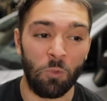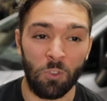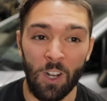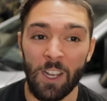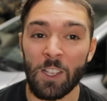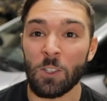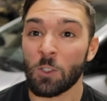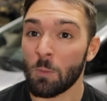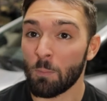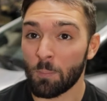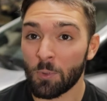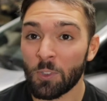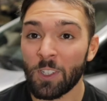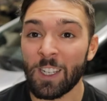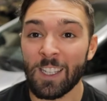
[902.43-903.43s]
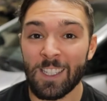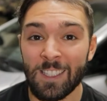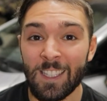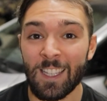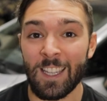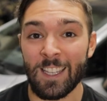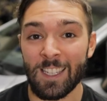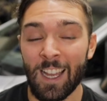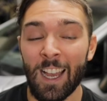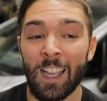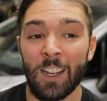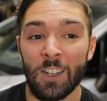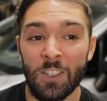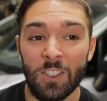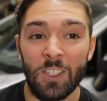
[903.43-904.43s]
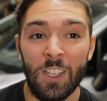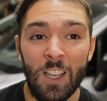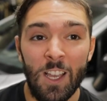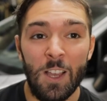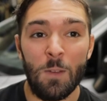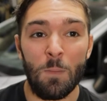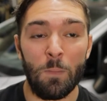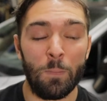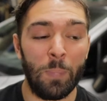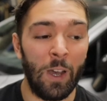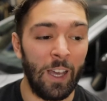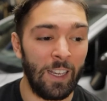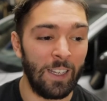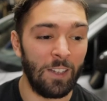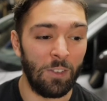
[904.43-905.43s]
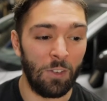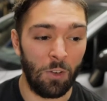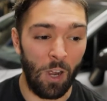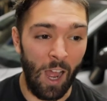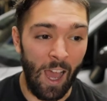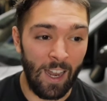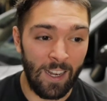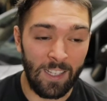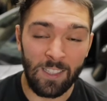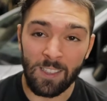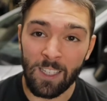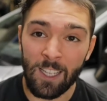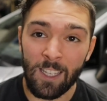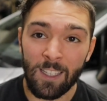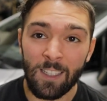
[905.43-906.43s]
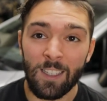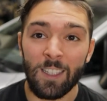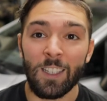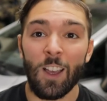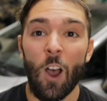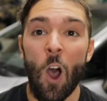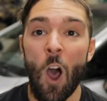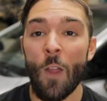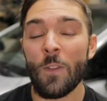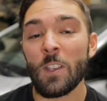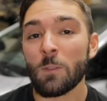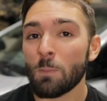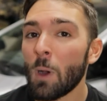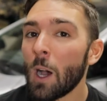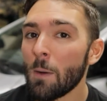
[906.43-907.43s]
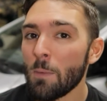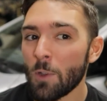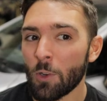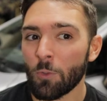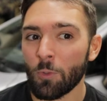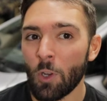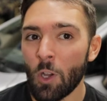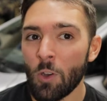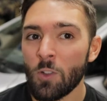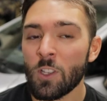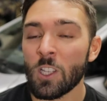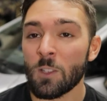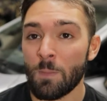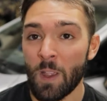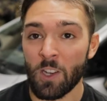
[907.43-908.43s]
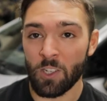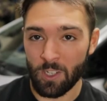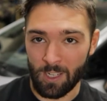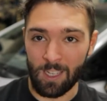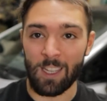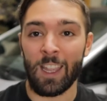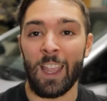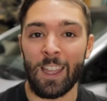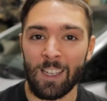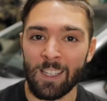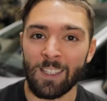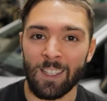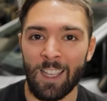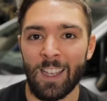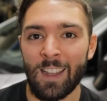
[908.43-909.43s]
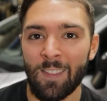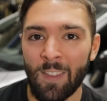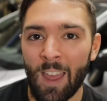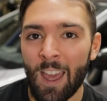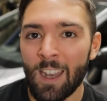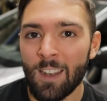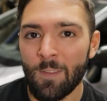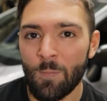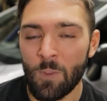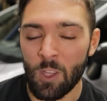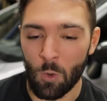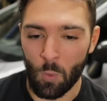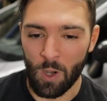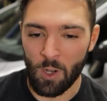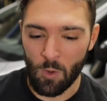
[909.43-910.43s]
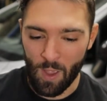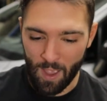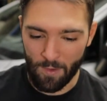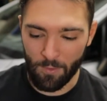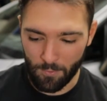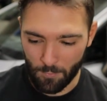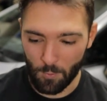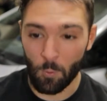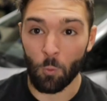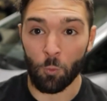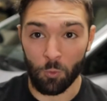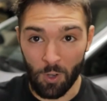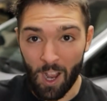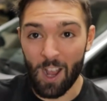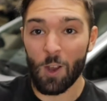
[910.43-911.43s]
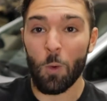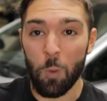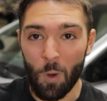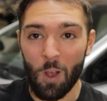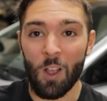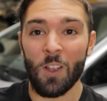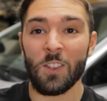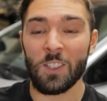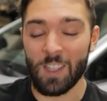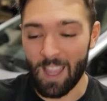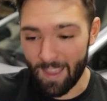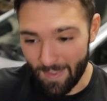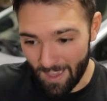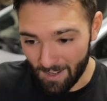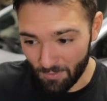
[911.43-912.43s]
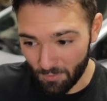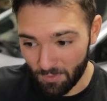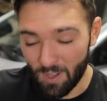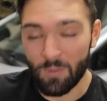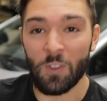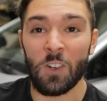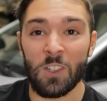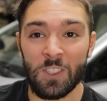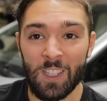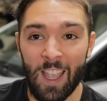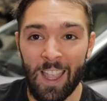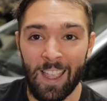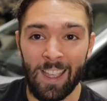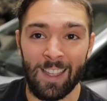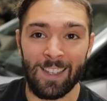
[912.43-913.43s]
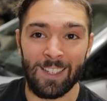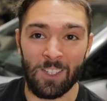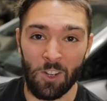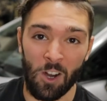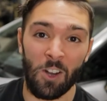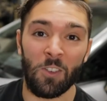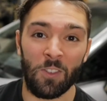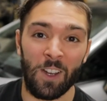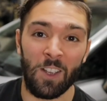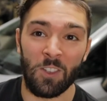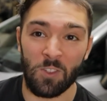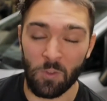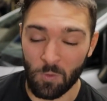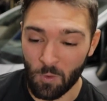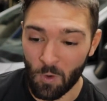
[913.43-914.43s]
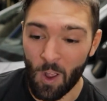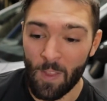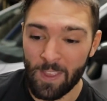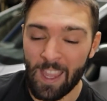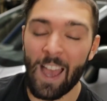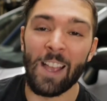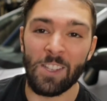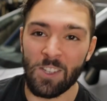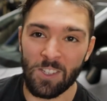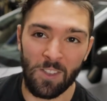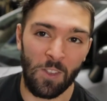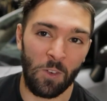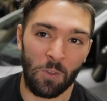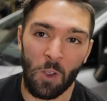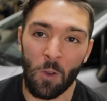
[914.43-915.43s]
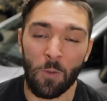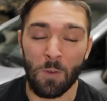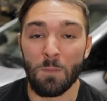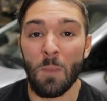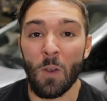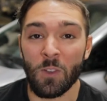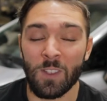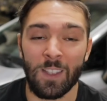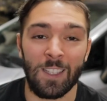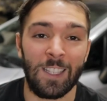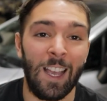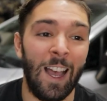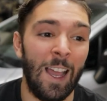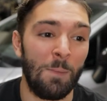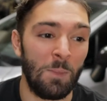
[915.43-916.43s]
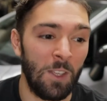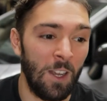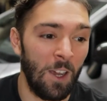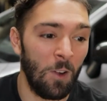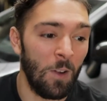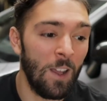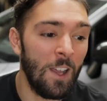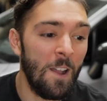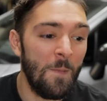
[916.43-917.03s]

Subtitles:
running some pretty sticky tires, but honestly, on these public roads, especially in a canyon like that, you know, where you have rock walls and then rivers and guardrails on the edges of the road for most of the time, you know,